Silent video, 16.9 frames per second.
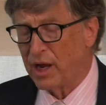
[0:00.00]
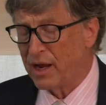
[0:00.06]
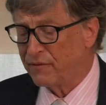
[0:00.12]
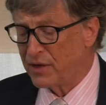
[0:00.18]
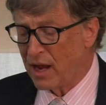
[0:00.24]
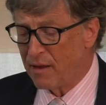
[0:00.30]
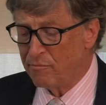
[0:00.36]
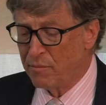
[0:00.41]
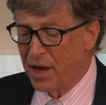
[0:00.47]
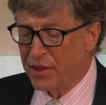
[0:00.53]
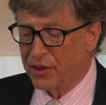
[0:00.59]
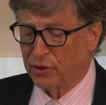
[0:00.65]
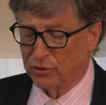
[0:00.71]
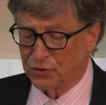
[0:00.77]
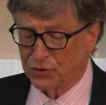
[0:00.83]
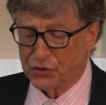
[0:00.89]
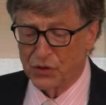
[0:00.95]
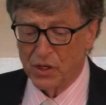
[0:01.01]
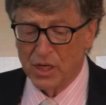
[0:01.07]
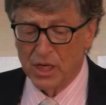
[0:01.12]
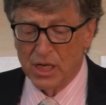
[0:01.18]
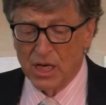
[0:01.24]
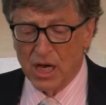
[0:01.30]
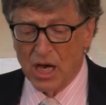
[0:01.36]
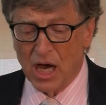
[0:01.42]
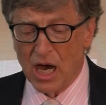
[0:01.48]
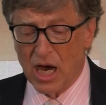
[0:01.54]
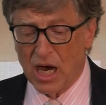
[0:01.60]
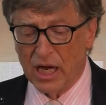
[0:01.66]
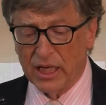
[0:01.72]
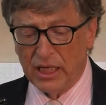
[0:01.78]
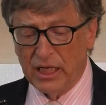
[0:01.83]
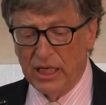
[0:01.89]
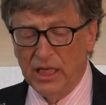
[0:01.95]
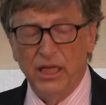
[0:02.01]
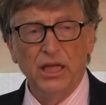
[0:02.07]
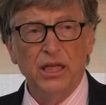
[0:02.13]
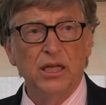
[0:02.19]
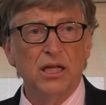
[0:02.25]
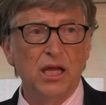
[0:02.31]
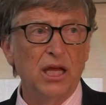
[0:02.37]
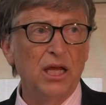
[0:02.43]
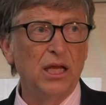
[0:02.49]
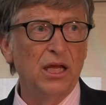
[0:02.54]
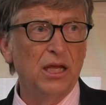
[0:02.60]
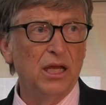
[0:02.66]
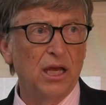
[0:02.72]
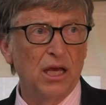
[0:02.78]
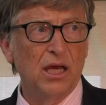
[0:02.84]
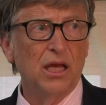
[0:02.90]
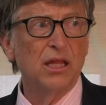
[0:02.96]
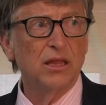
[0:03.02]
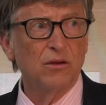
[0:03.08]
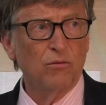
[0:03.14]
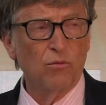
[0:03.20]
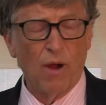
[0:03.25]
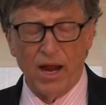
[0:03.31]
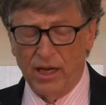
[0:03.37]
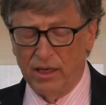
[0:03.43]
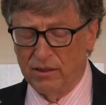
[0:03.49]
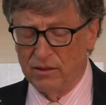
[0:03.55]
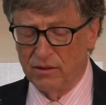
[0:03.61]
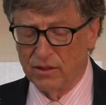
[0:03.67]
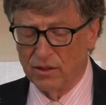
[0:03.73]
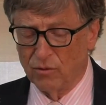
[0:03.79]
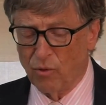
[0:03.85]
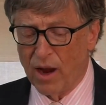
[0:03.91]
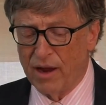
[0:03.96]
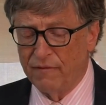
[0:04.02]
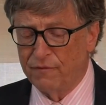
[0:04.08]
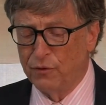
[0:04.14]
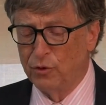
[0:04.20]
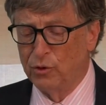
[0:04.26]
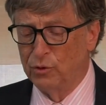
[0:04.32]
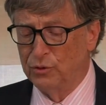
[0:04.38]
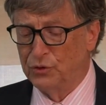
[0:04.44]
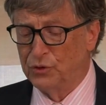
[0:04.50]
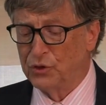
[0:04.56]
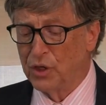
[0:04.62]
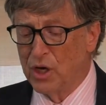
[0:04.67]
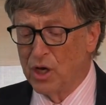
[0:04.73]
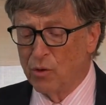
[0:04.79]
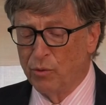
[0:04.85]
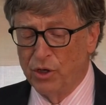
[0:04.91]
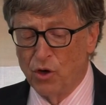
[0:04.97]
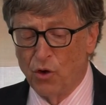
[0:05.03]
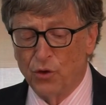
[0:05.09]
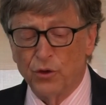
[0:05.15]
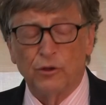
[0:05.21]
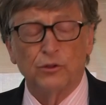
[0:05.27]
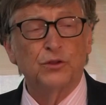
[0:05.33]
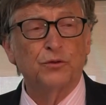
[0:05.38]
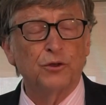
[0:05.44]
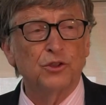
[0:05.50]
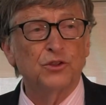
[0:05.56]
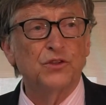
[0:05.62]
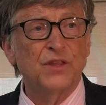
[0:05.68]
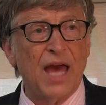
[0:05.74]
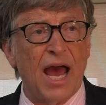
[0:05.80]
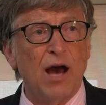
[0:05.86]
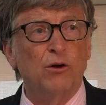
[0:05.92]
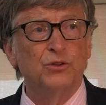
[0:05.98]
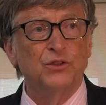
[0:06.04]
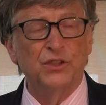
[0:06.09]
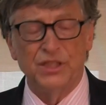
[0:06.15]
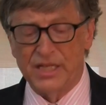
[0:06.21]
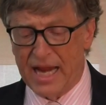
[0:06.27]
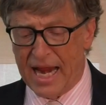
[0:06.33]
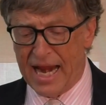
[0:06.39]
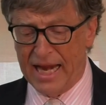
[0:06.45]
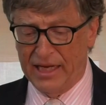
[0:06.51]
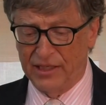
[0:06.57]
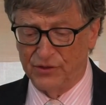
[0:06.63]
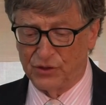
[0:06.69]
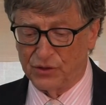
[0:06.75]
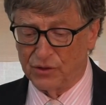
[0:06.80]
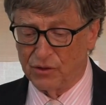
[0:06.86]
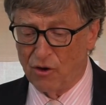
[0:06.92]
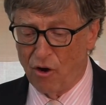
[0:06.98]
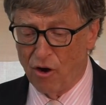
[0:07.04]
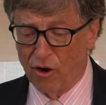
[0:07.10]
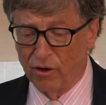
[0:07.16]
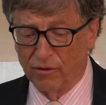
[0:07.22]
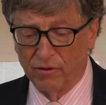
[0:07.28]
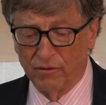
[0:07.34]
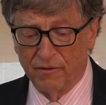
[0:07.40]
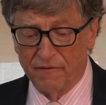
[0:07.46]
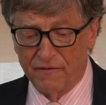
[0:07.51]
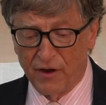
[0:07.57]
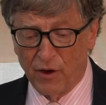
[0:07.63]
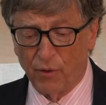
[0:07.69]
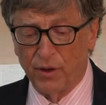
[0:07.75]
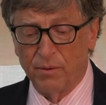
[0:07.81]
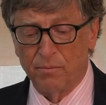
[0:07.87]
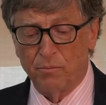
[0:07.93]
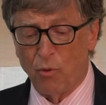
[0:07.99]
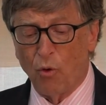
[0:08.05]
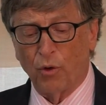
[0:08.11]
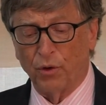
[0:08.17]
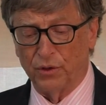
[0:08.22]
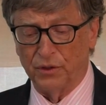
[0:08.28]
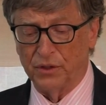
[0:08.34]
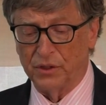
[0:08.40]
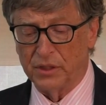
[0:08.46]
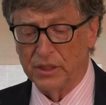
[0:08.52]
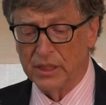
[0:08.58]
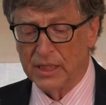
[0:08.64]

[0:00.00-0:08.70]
We have to have mothers eating the right foods. We know those first 1,000 days are very important,